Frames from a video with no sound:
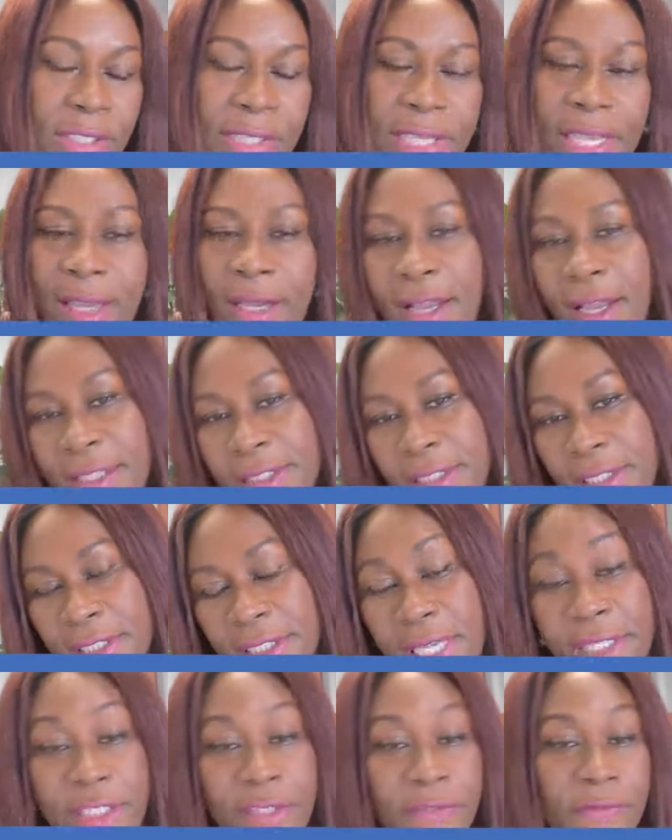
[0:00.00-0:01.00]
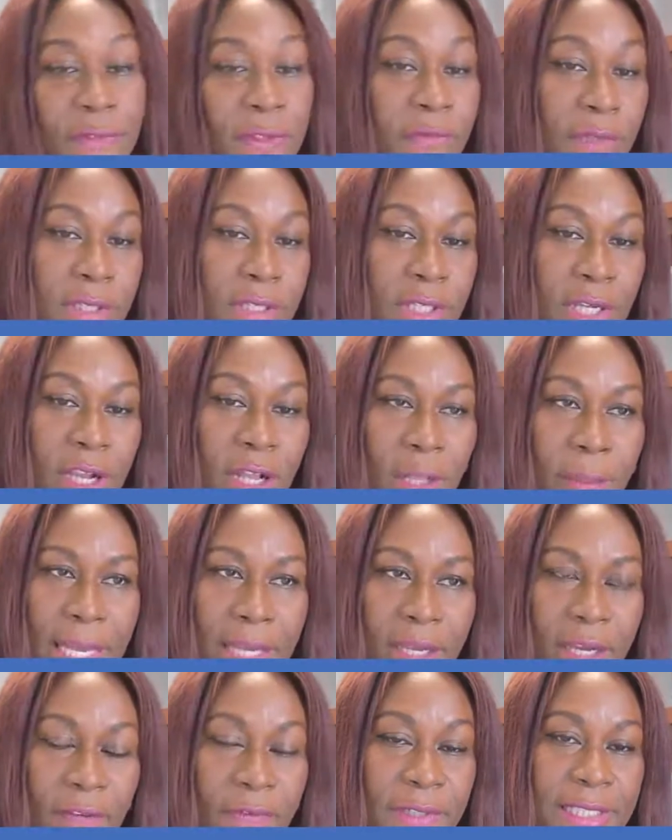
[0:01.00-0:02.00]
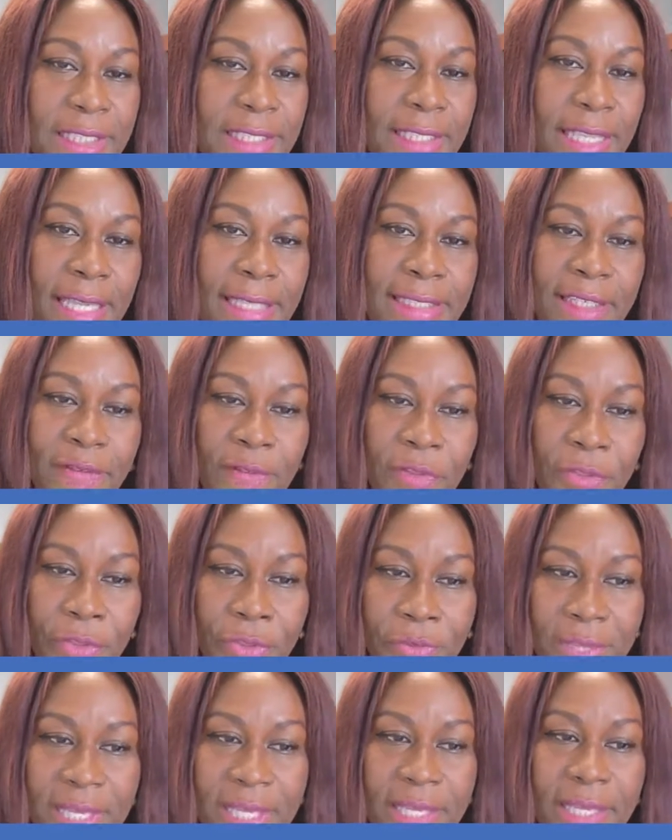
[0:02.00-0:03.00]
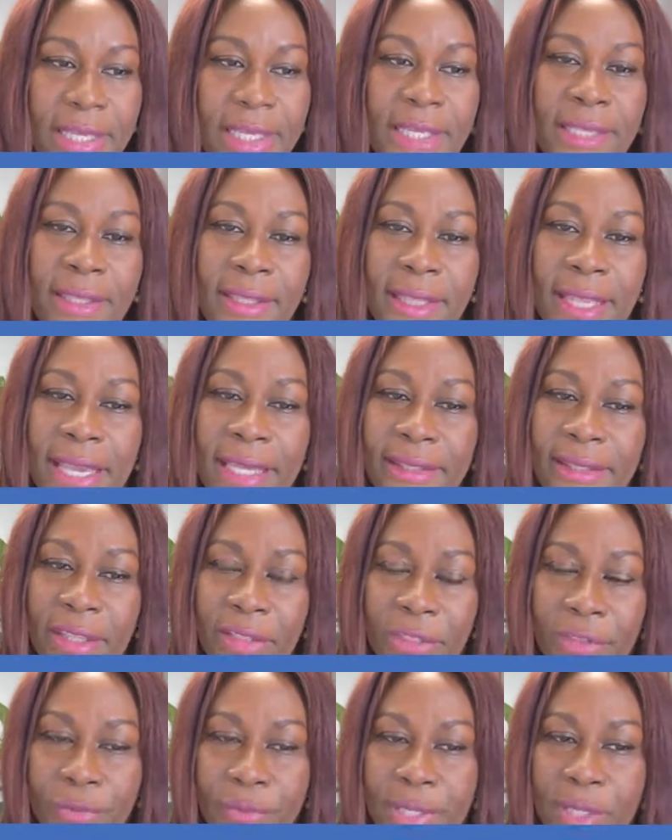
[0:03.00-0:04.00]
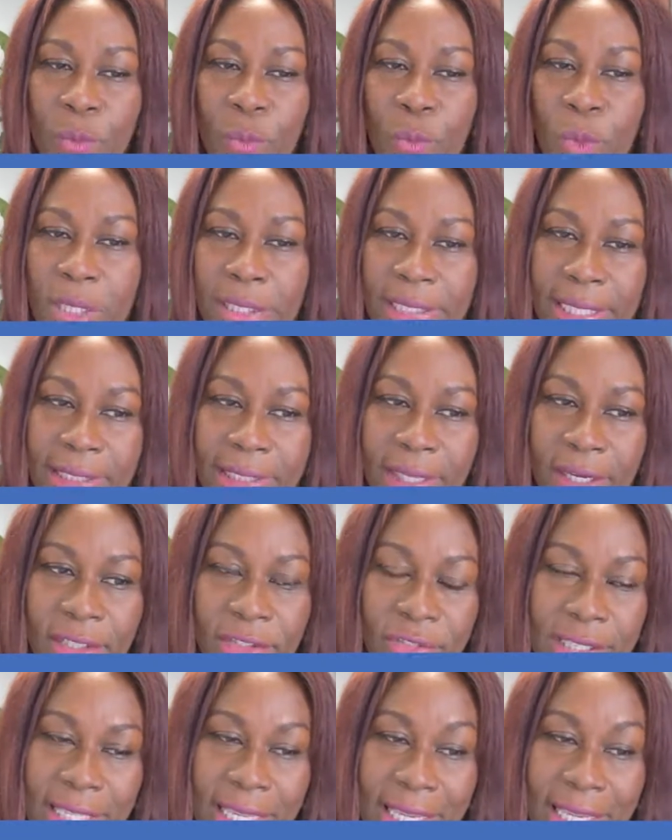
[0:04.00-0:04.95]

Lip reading: get a consultation, feel free to call my office, 973-993-1900.